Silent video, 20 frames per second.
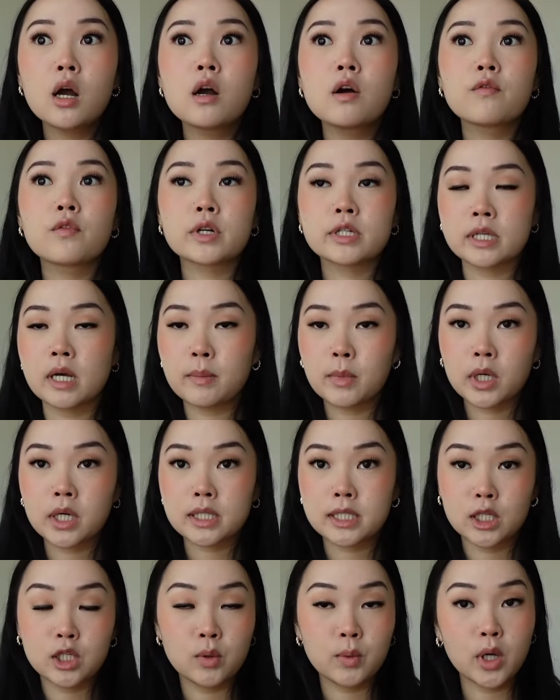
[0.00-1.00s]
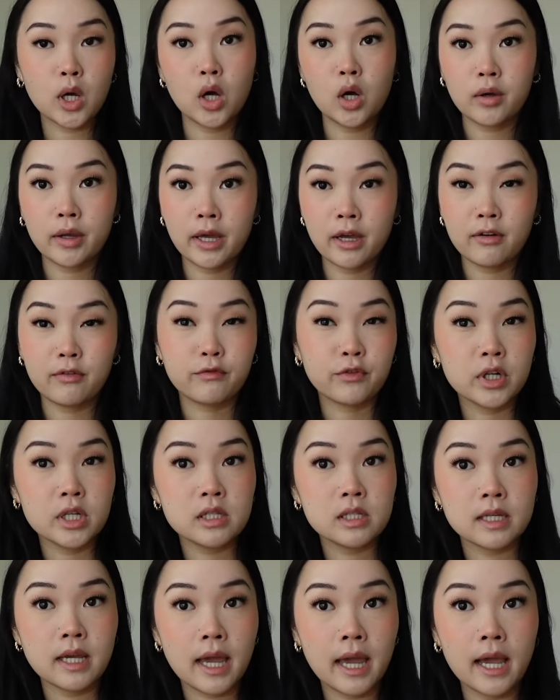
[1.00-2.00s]
for summer because I know we all get
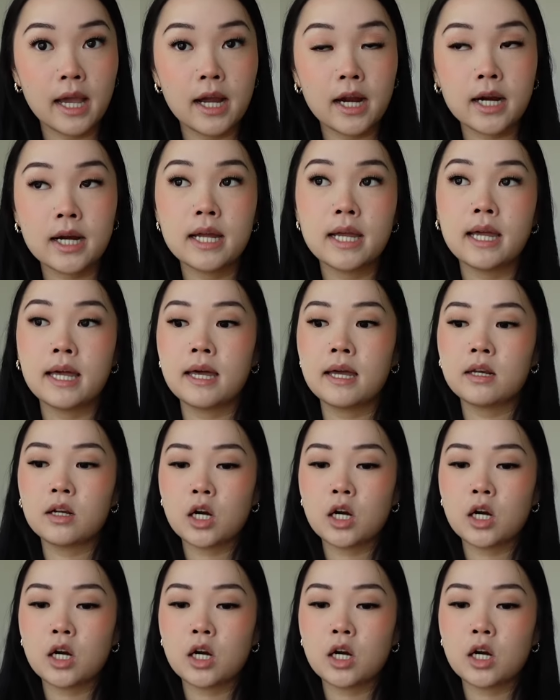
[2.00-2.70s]
frizzy hair and